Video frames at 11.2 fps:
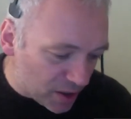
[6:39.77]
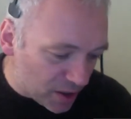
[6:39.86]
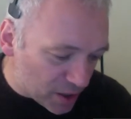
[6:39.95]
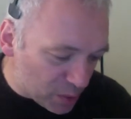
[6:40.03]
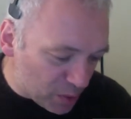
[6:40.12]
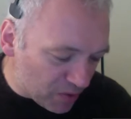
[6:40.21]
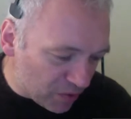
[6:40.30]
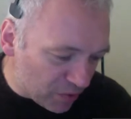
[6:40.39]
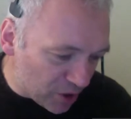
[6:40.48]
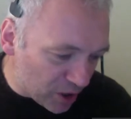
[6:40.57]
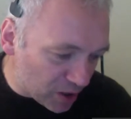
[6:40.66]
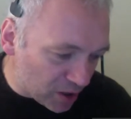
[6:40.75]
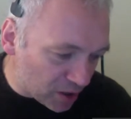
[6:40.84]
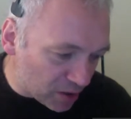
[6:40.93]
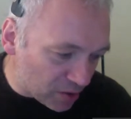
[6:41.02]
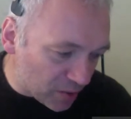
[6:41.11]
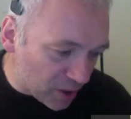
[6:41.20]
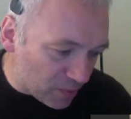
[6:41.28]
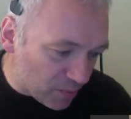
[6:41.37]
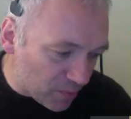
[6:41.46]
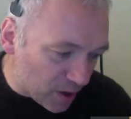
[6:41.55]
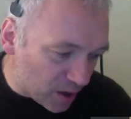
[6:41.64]
a bit of a freak. And
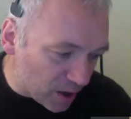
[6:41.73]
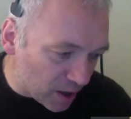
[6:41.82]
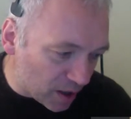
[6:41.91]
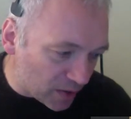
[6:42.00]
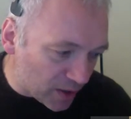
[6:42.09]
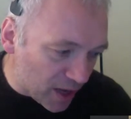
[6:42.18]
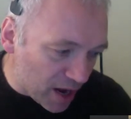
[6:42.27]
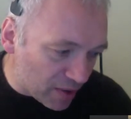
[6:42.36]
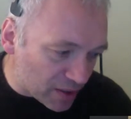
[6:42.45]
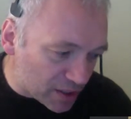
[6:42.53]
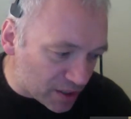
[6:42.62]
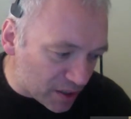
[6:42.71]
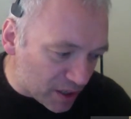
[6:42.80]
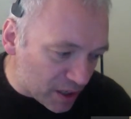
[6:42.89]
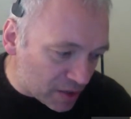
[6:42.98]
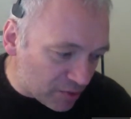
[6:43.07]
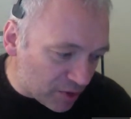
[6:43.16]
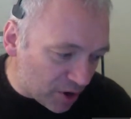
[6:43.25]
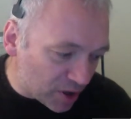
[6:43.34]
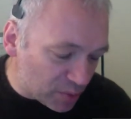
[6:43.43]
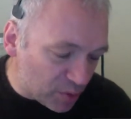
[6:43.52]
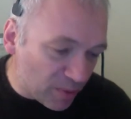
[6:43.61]
I think now it's regarded
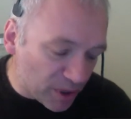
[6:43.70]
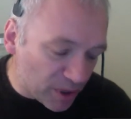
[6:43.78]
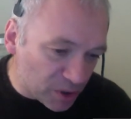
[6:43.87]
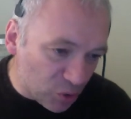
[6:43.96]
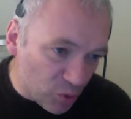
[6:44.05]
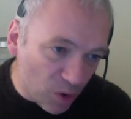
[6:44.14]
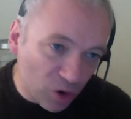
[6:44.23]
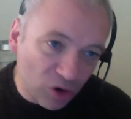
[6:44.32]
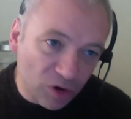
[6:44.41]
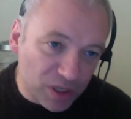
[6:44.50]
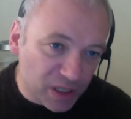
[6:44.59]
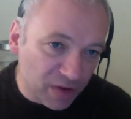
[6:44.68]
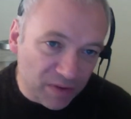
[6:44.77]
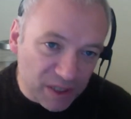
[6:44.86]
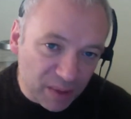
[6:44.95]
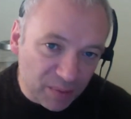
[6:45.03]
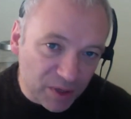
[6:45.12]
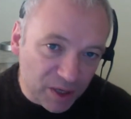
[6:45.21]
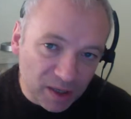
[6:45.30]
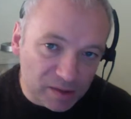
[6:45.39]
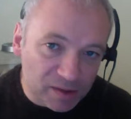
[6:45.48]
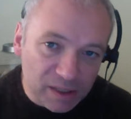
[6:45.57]
as pretty much normal, or at least having something
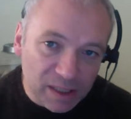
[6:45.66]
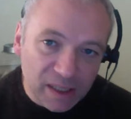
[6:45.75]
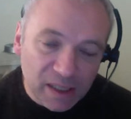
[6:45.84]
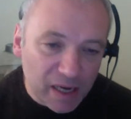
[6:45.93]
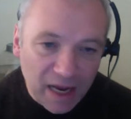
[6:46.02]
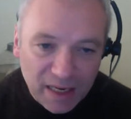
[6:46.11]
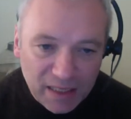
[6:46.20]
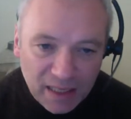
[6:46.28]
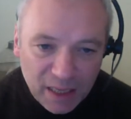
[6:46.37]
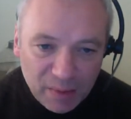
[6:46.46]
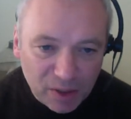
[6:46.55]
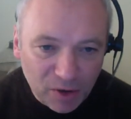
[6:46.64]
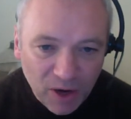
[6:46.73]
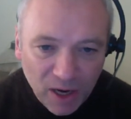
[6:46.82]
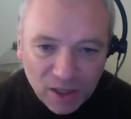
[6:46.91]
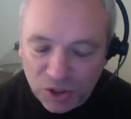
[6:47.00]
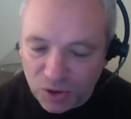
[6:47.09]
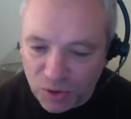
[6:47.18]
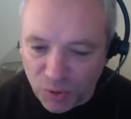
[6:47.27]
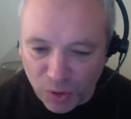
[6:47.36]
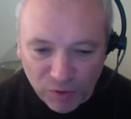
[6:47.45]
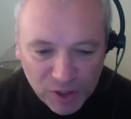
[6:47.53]
in academia.edu
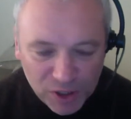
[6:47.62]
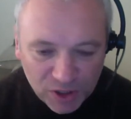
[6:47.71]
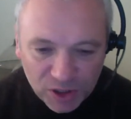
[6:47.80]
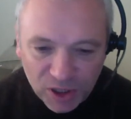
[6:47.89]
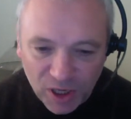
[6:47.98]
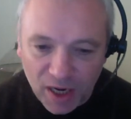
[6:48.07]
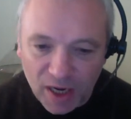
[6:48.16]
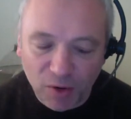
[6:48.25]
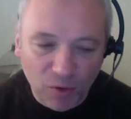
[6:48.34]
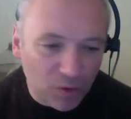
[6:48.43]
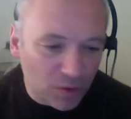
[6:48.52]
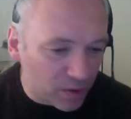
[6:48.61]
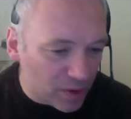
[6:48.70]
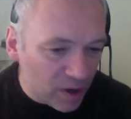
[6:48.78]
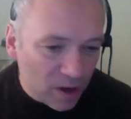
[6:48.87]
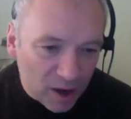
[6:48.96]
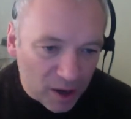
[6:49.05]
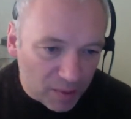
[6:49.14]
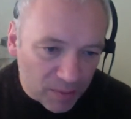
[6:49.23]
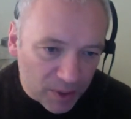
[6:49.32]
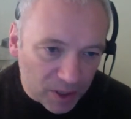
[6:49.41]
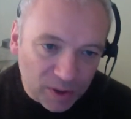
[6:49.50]
or ResearchGate or
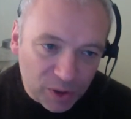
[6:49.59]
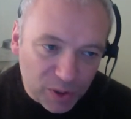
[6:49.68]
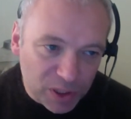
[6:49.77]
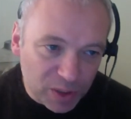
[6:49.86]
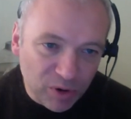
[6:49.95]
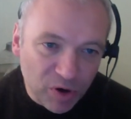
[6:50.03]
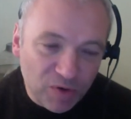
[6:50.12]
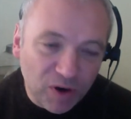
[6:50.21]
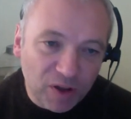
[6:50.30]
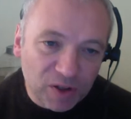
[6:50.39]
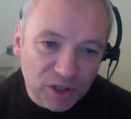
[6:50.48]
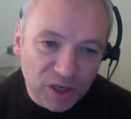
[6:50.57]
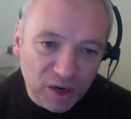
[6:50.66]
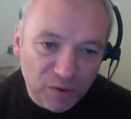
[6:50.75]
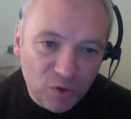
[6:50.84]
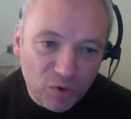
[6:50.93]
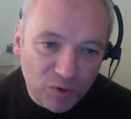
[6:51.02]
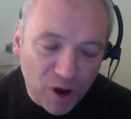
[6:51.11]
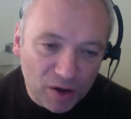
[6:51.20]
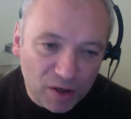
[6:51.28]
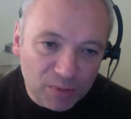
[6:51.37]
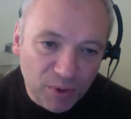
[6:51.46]
a Twitter profile. Those are kind of all
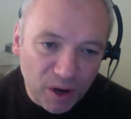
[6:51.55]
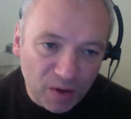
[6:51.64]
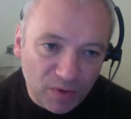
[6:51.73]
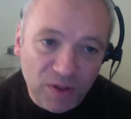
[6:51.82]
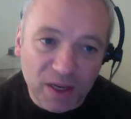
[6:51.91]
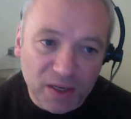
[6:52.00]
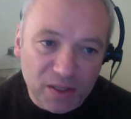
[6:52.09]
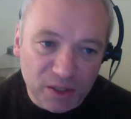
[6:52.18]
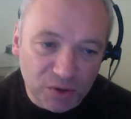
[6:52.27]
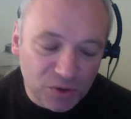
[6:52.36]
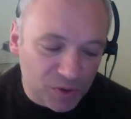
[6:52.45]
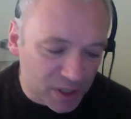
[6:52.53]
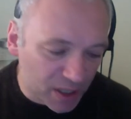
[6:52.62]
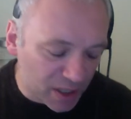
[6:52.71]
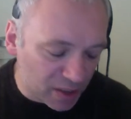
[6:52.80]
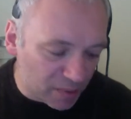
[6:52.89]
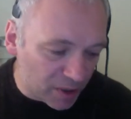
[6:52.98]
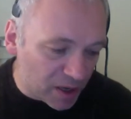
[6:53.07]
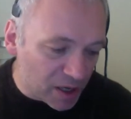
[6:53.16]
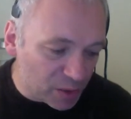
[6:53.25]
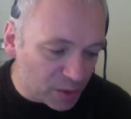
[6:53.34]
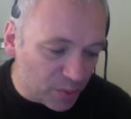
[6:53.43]
regarded as part of things that you do as an academic. So